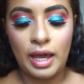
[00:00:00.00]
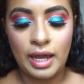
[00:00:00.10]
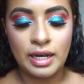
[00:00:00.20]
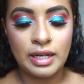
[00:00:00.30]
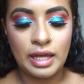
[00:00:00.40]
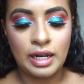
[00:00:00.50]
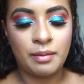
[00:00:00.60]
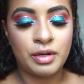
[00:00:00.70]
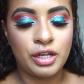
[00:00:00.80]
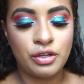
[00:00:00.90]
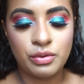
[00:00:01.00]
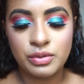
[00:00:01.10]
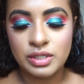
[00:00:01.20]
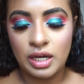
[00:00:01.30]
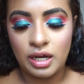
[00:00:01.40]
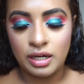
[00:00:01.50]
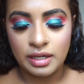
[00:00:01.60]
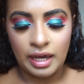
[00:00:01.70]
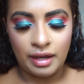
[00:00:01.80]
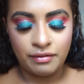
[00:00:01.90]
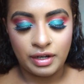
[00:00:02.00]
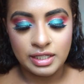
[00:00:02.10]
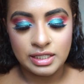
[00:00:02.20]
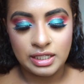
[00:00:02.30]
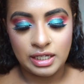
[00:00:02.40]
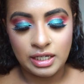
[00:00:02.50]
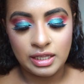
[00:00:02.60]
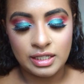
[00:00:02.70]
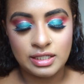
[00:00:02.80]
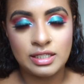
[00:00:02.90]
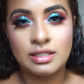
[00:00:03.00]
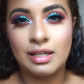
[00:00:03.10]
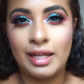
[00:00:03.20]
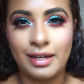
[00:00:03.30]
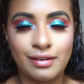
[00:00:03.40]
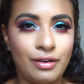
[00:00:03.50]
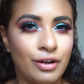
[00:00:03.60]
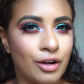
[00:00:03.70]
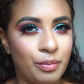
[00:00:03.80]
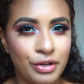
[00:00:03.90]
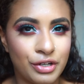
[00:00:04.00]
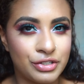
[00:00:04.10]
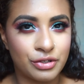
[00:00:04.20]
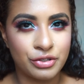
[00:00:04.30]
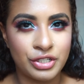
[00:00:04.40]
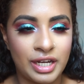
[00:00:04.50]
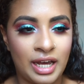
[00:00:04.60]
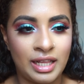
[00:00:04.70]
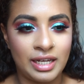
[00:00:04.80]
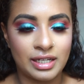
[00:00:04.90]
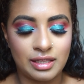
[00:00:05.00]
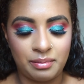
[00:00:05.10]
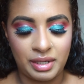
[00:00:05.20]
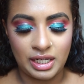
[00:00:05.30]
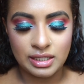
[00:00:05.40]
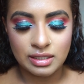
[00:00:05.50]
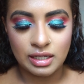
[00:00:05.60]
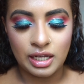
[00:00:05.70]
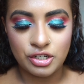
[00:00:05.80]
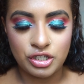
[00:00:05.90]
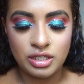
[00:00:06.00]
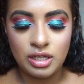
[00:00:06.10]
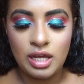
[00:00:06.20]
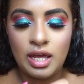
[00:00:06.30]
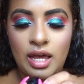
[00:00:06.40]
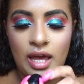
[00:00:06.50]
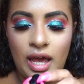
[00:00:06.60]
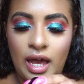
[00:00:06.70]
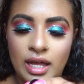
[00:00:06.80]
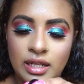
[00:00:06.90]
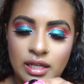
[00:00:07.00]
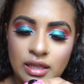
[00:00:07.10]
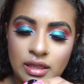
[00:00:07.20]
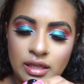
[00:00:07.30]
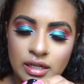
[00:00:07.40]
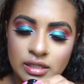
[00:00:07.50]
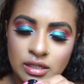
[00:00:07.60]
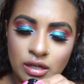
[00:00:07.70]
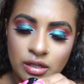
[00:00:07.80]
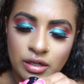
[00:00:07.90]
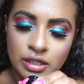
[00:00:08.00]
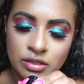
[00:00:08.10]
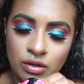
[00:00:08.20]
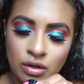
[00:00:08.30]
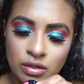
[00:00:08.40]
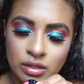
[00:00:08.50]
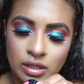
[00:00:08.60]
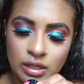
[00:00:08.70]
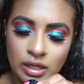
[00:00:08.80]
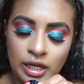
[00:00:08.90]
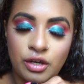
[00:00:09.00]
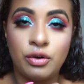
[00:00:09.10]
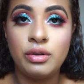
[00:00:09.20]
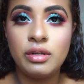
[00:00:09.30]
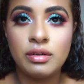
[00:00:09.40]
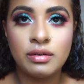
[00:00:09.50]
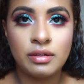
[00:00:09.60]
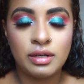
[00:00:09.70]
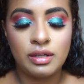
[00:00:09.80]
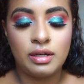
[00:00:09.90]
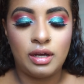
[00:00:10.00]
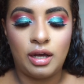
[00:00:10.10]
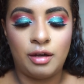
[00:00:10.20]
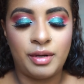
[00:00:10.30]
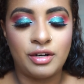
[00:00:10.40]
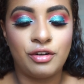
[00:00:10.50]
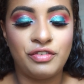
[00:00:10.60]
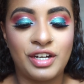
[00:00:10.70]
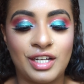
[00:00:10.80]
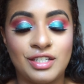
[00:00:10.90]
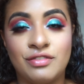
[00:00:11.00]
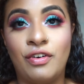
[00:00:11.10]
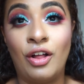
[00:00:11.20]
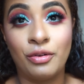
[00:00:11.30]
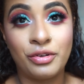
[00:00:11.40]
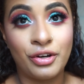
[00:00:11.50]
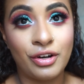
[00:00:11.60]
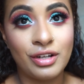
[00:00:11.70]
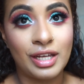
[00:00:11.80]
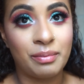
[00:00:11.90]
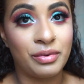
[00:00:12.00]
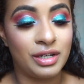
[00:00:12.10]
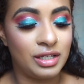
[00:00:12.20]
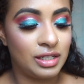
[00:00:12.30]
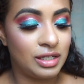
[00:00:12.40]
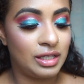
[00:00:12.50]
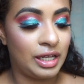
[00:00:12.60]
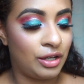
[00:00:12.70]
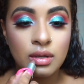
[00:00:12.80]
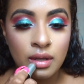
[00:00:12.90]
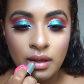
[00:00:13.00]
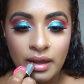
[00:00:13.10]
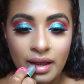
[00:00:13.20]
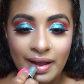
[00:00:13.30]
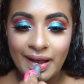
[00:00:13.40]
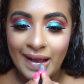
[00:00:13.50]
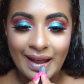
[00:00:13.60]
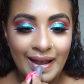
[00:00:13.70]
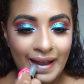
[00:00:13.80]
And then I'm gonna use Kat Von D. This is like a couple years ago. She had like the minis collection, and this color is called Neon. I don't know if you guys followed her, like, but Neon was actually